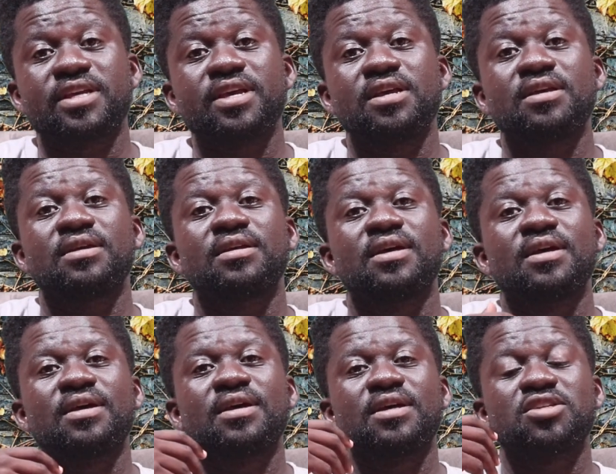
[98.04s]
he
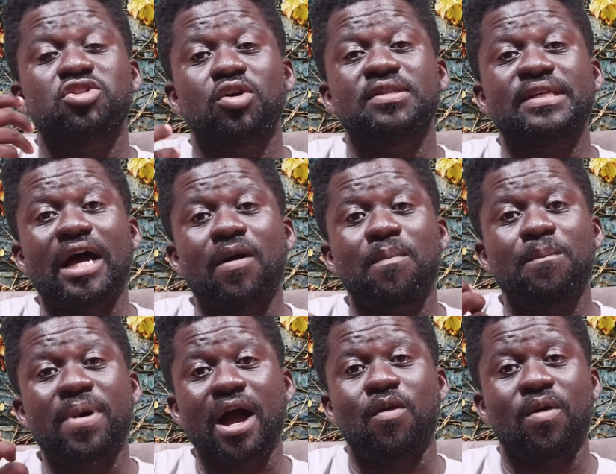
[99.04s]
sought out
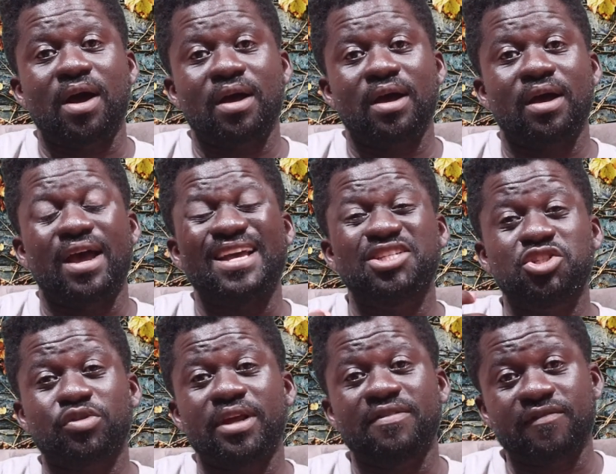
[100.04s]
power and
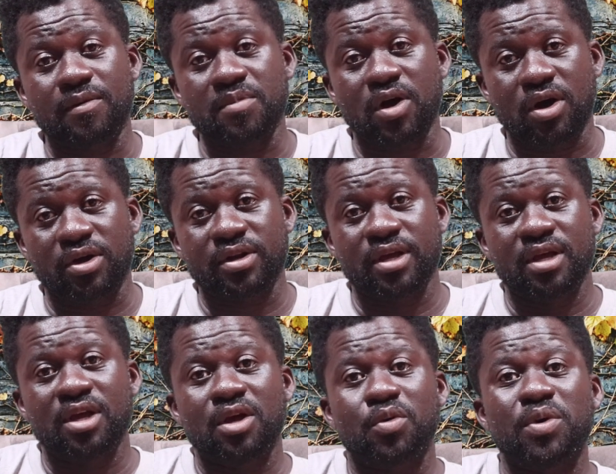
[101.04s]
strength from God,
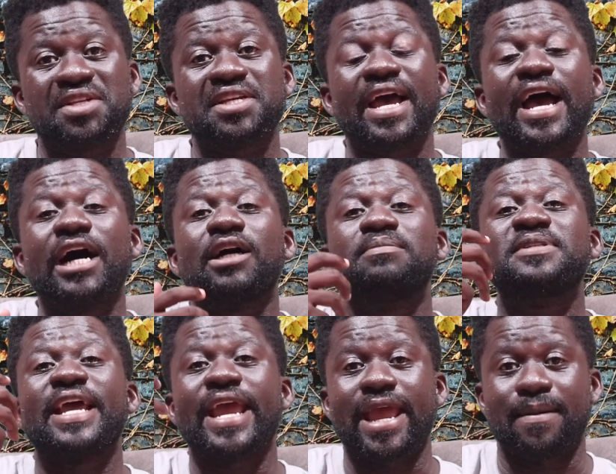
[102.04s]
which helped
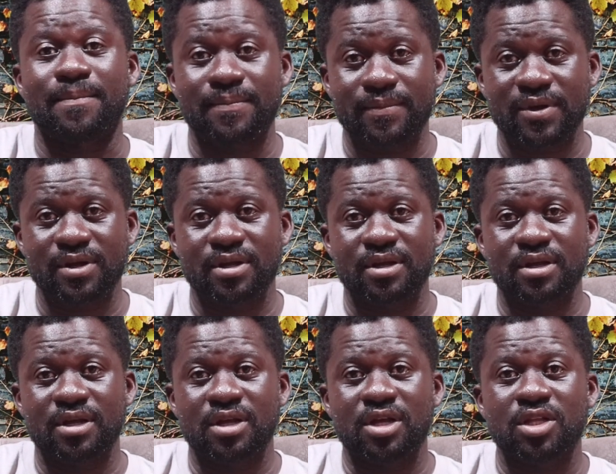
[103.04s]
him
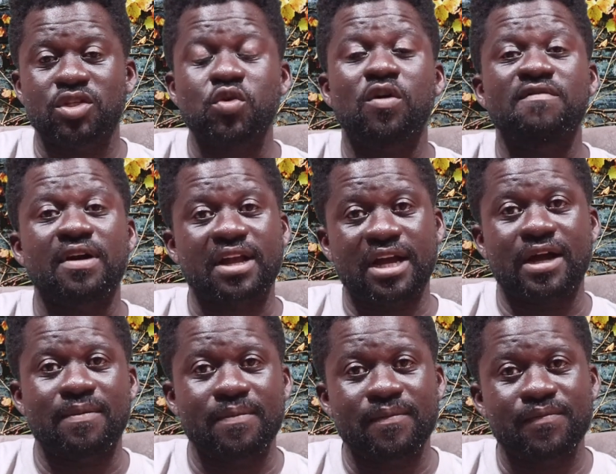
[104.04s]
to
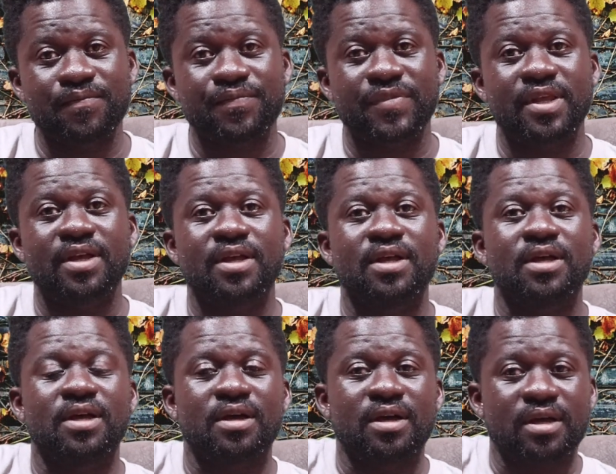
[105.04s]
overcome
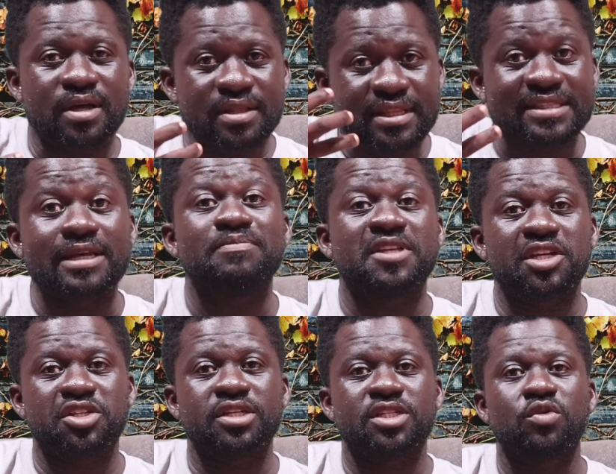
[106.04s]
the
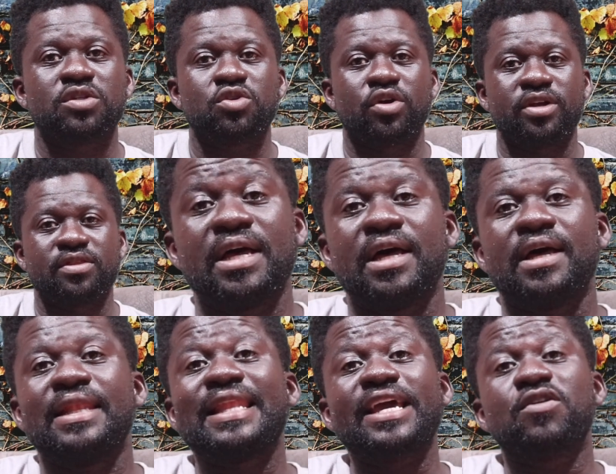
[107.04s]
temptations he was going
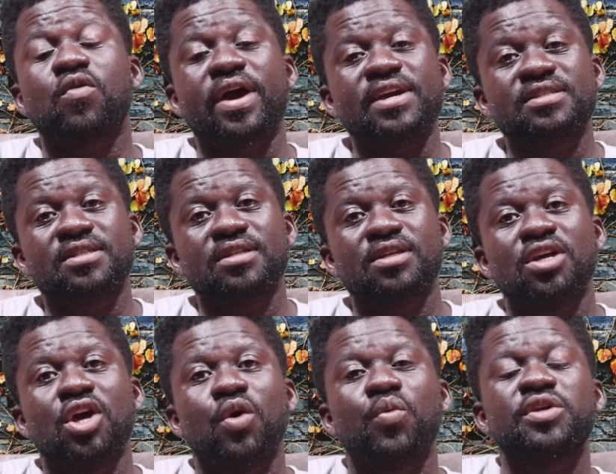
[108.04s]
through. Likewise,
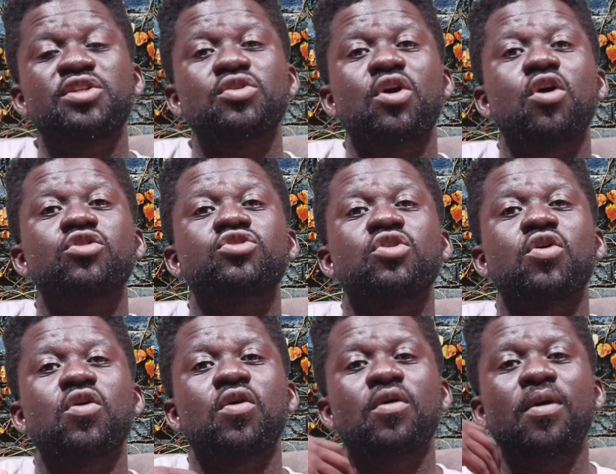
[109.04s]
we should
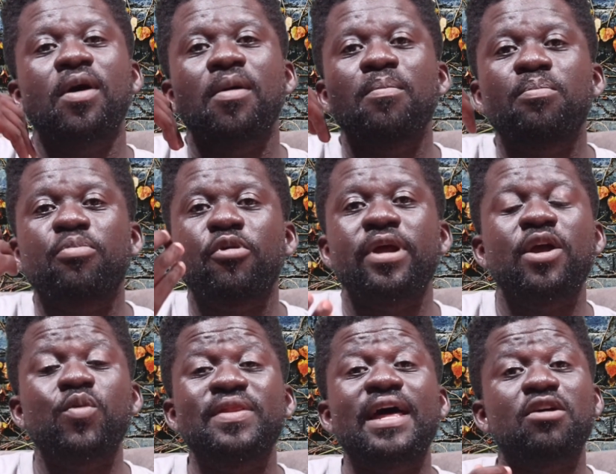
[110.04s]
also pray
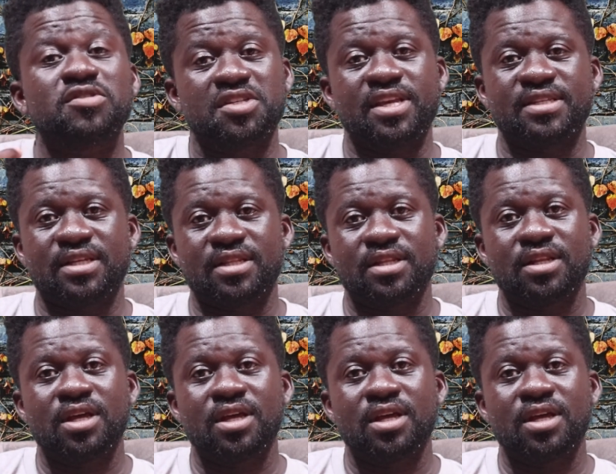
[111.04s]
without ceasing